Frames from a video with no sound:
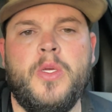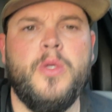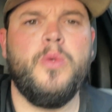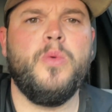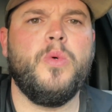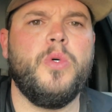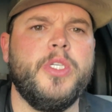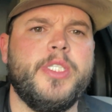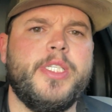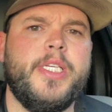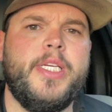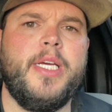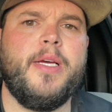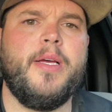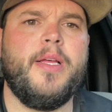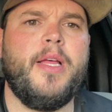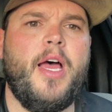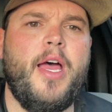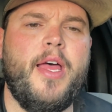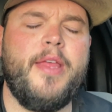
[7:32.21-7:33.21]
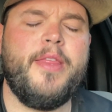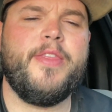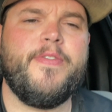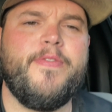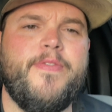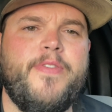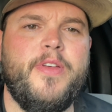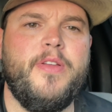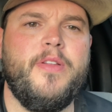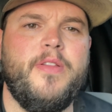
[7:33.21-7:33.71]
we'll see. I
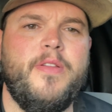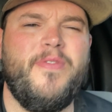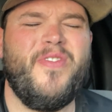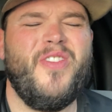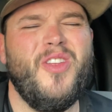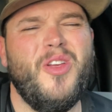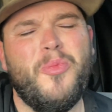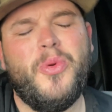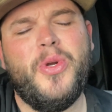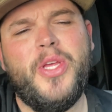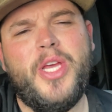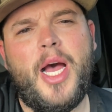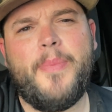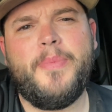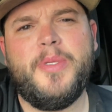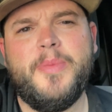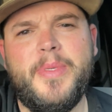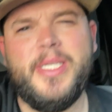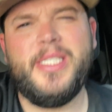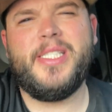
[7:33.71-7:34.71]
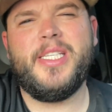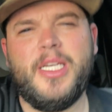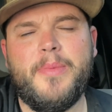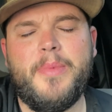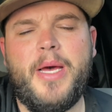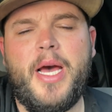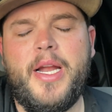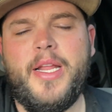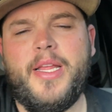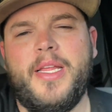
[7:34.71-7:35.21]
feeling pretty optimistic
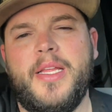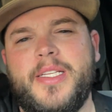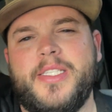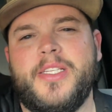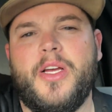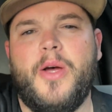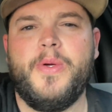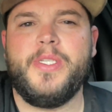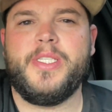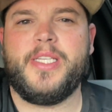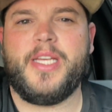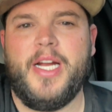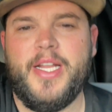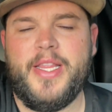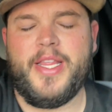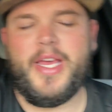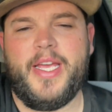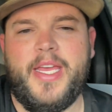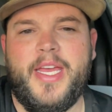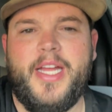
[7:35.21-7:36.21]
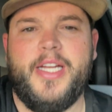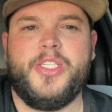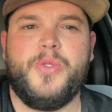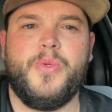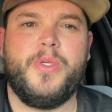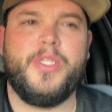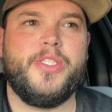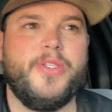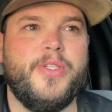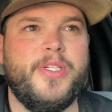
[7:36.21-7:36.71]
about it. It's always kind of that
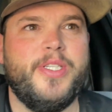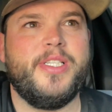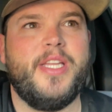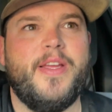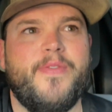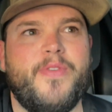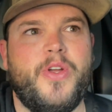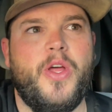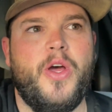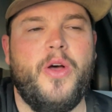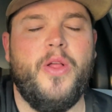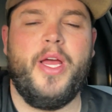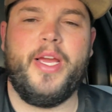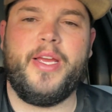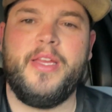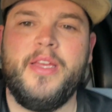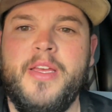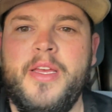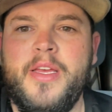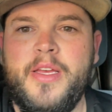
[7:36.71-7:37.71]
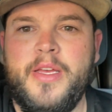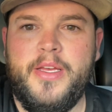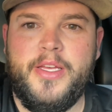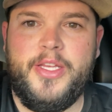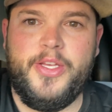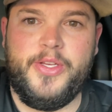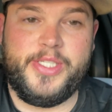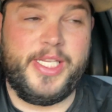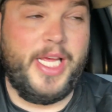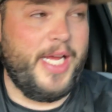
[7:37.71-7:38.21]
catch-22. You just never know. Like,
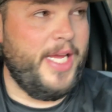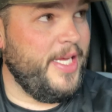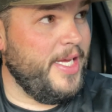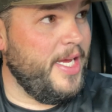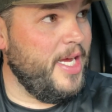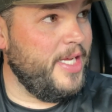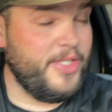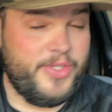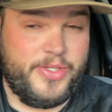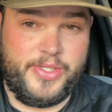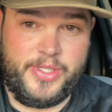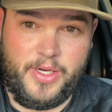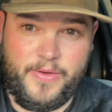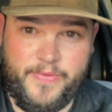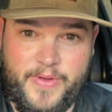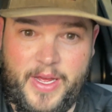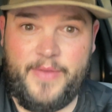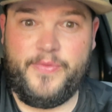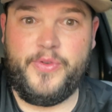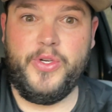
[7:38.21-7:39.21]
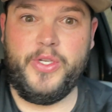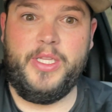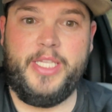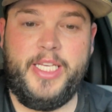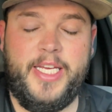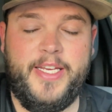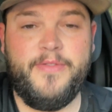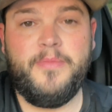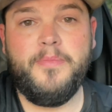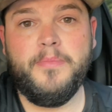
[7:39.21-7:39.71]
you second guess yourself after you
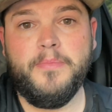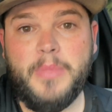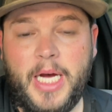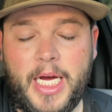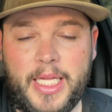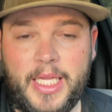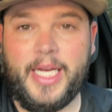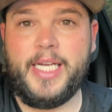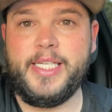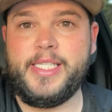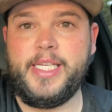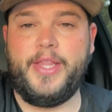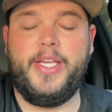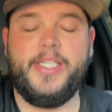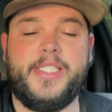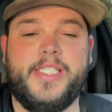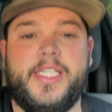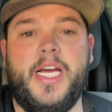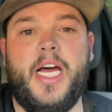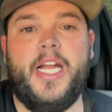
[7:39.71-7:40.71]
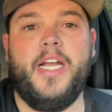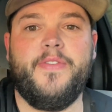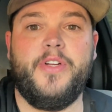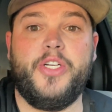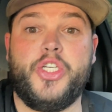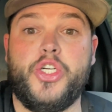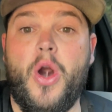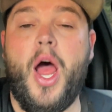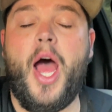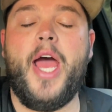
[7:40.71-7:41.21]
leave. But like I said, this is kind of a
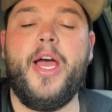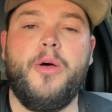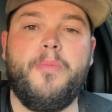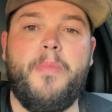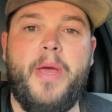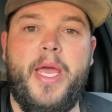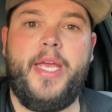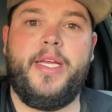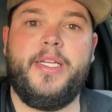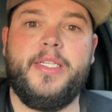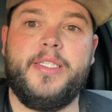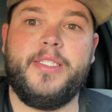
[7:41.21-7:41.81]
trial bait.